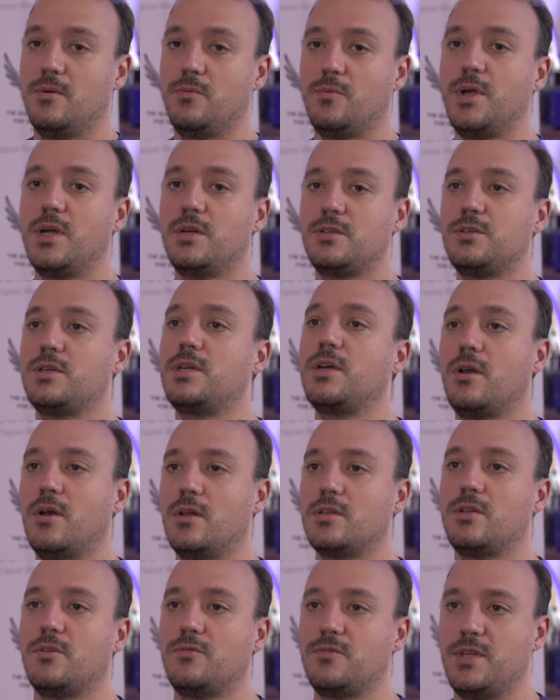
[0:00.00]
We are doing a
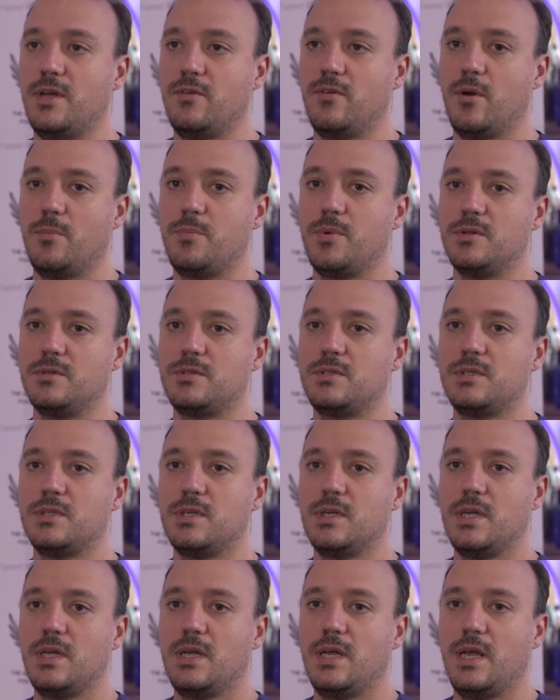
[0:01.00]
lot of development,
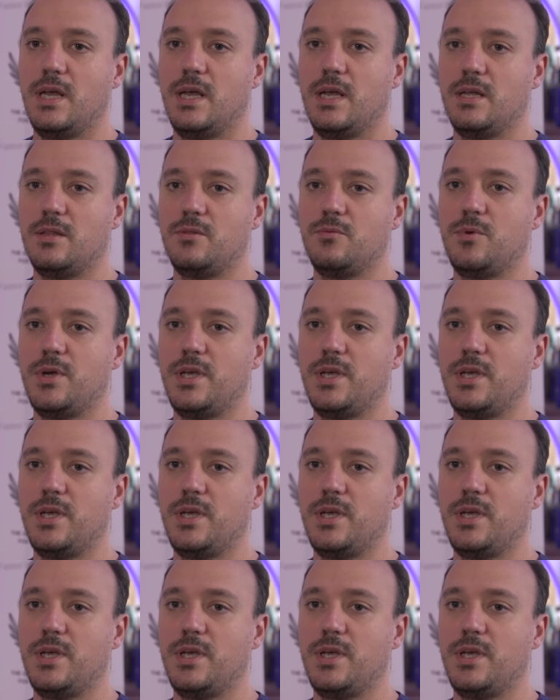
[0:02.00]
and